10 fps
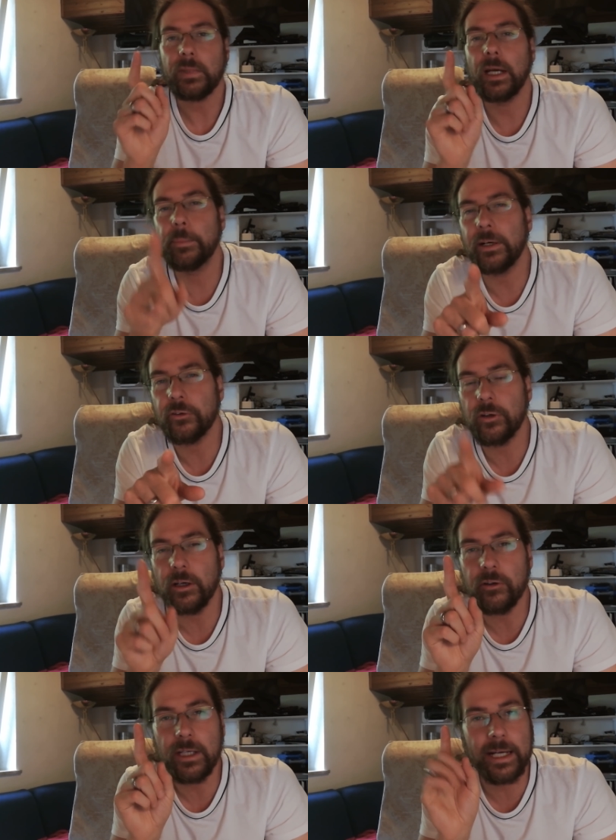about
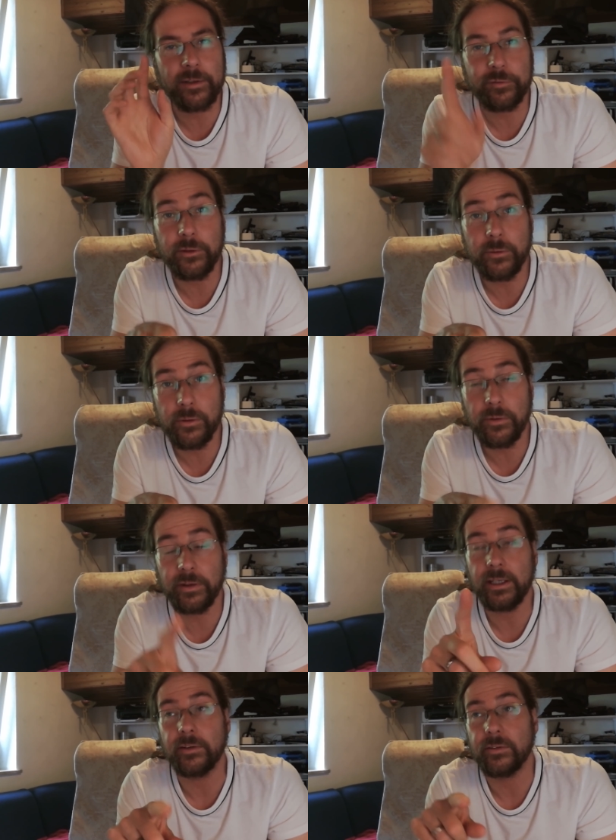charging had a few new
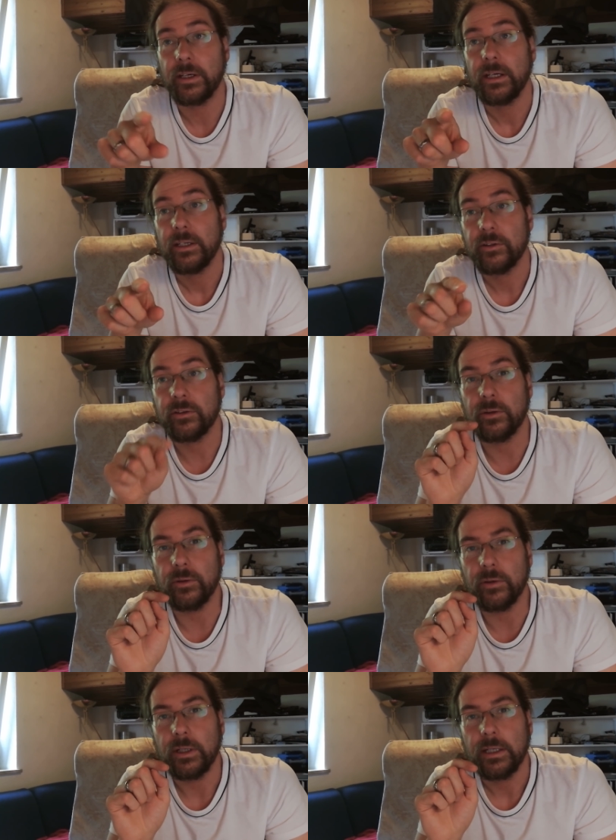things
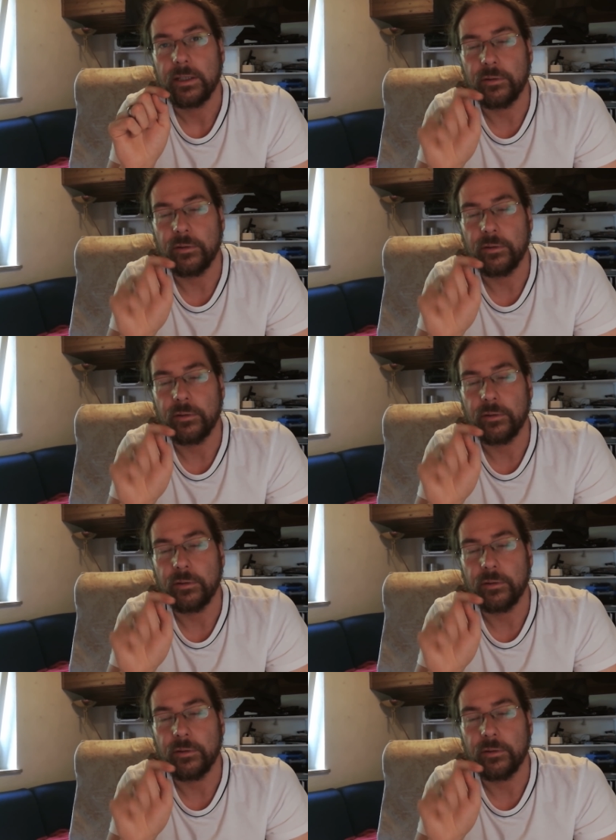so the